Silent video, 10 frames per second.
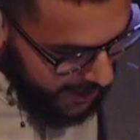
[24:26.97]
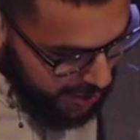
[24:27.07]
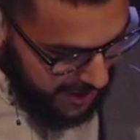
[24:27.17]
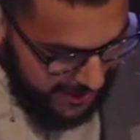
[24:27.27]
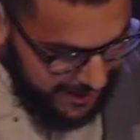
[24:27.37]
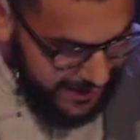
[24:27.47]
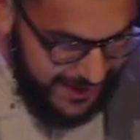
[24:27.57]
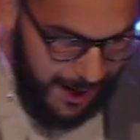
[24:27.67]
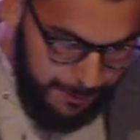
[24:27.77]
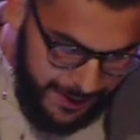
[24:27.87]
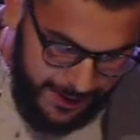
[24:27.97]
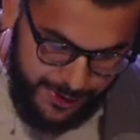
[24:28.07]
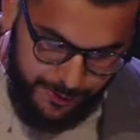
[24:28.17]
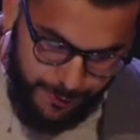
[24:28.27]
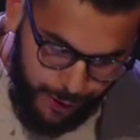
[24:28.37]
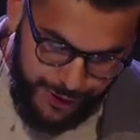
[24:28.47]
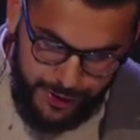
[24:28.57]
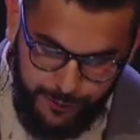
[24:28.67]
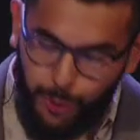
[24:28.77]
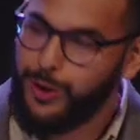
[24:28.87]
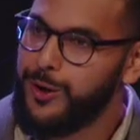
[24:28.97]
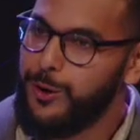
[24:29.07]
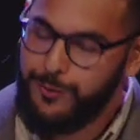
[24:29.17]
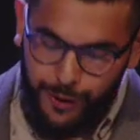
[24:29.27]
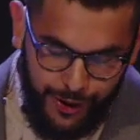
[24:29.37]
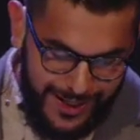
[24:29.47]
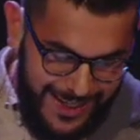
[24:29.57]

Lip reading: Jesus is not being subversive or covert.